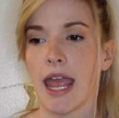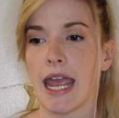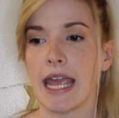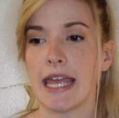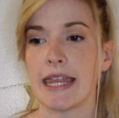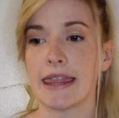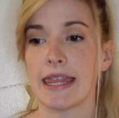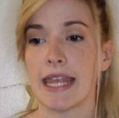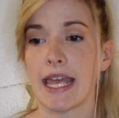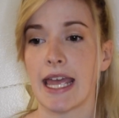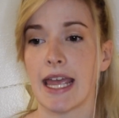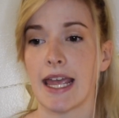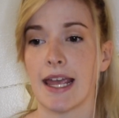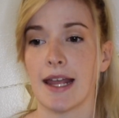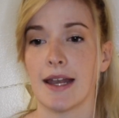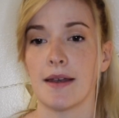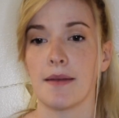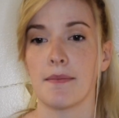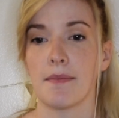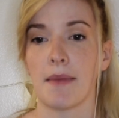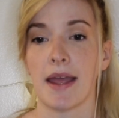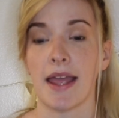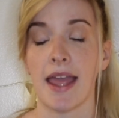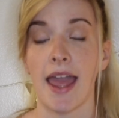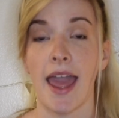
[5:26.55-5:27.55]
And
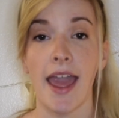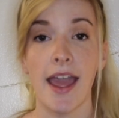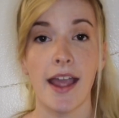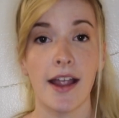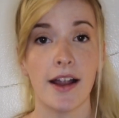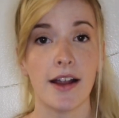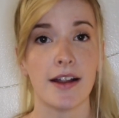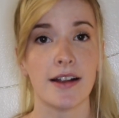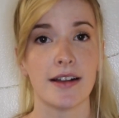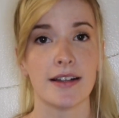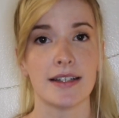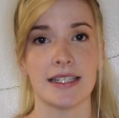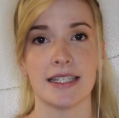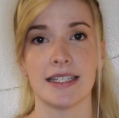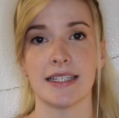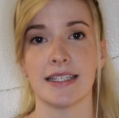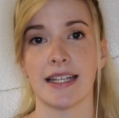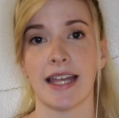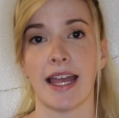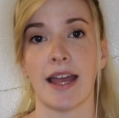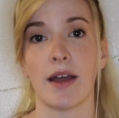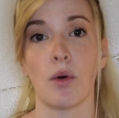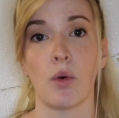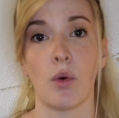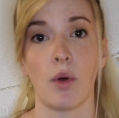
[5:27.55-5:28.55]
then my hair didn't
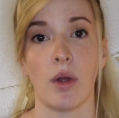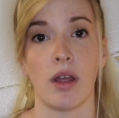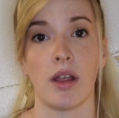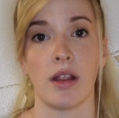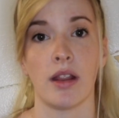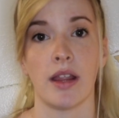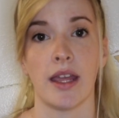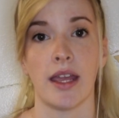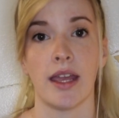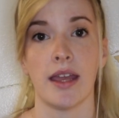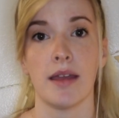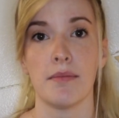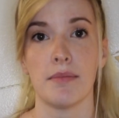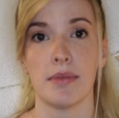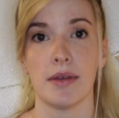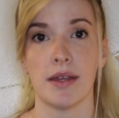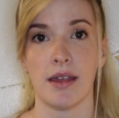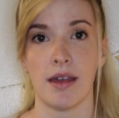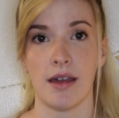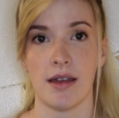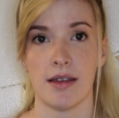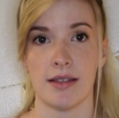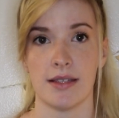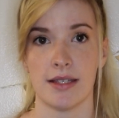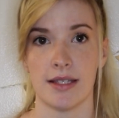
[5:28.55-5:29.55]
get oily
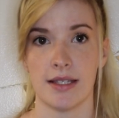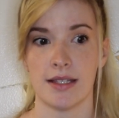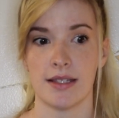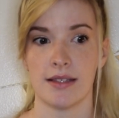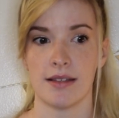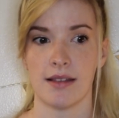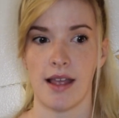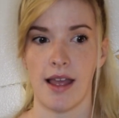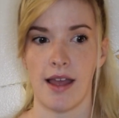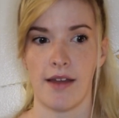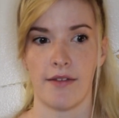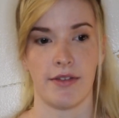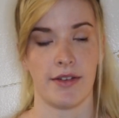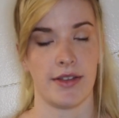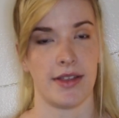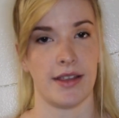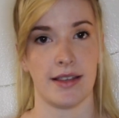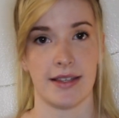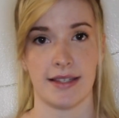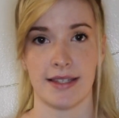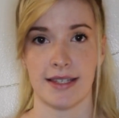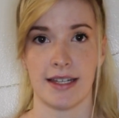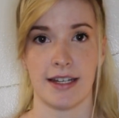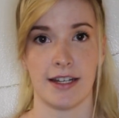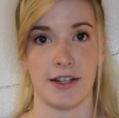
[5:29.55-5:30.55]
because
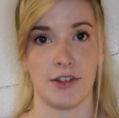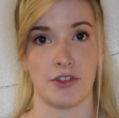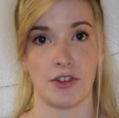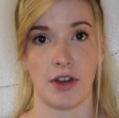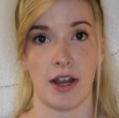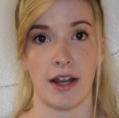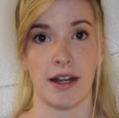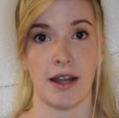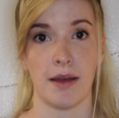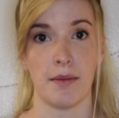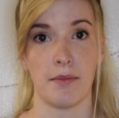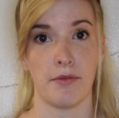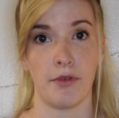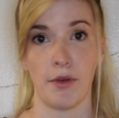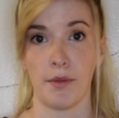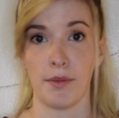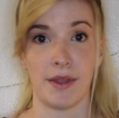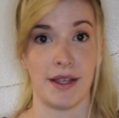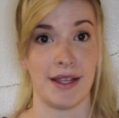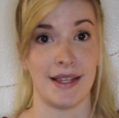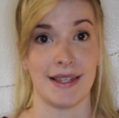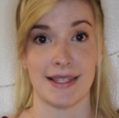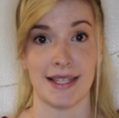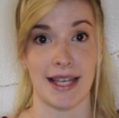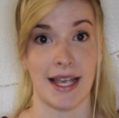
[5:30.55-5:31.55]
everything's getting dried up from
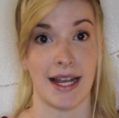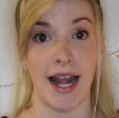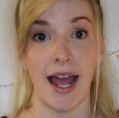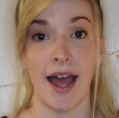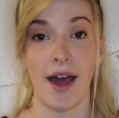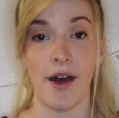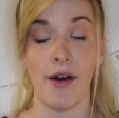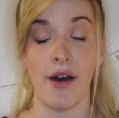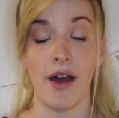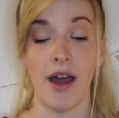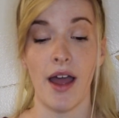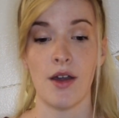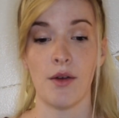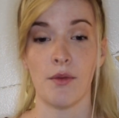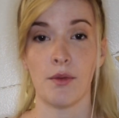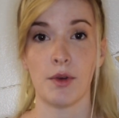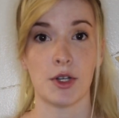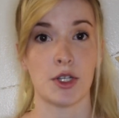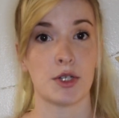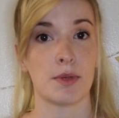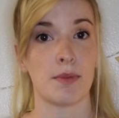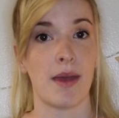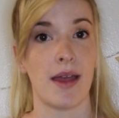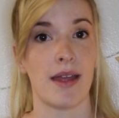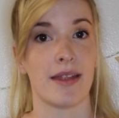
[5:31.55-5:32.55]
the inside out,
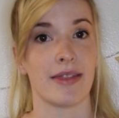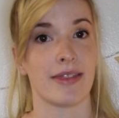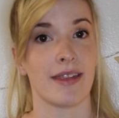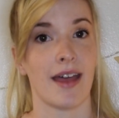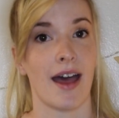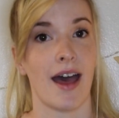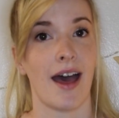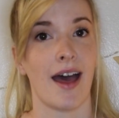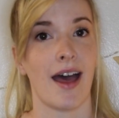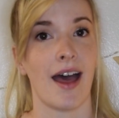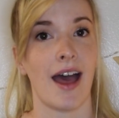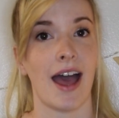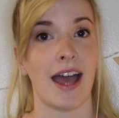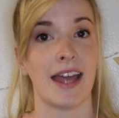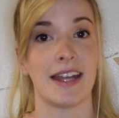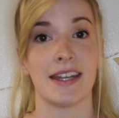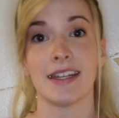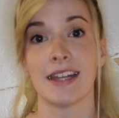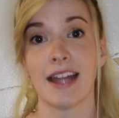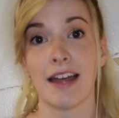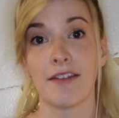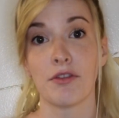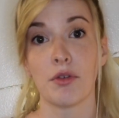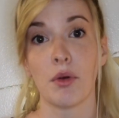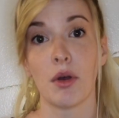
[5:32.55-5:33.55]
which meant that I
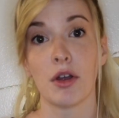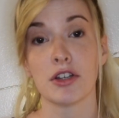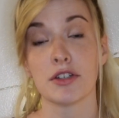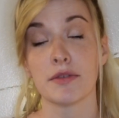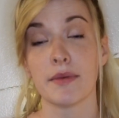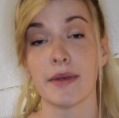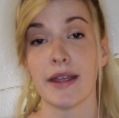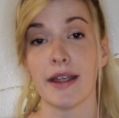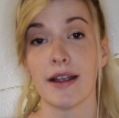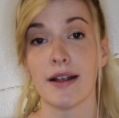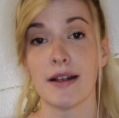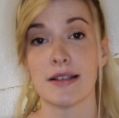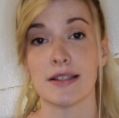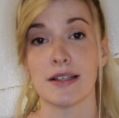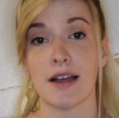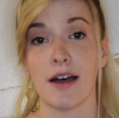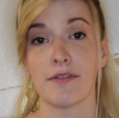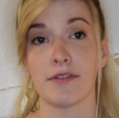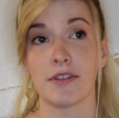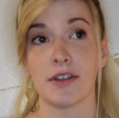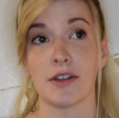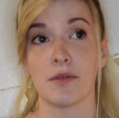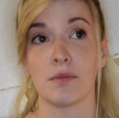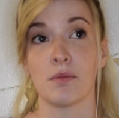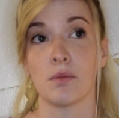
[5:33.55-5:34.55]
didn't have to wash my hair as
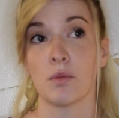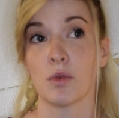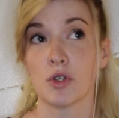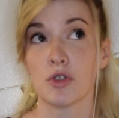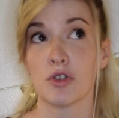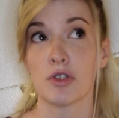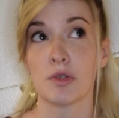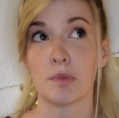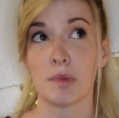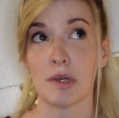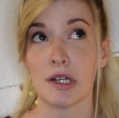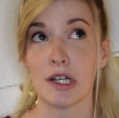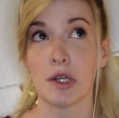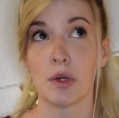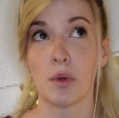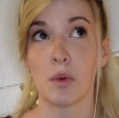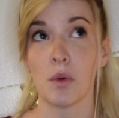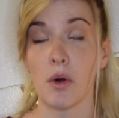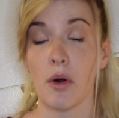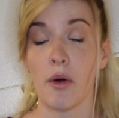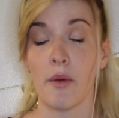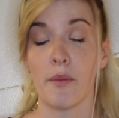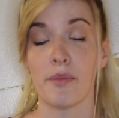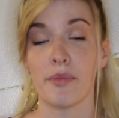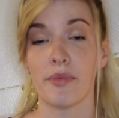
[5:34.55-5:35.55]
often, which was pretty
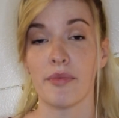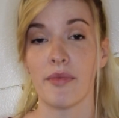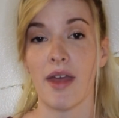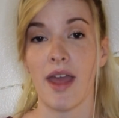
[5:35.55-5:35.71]
cool.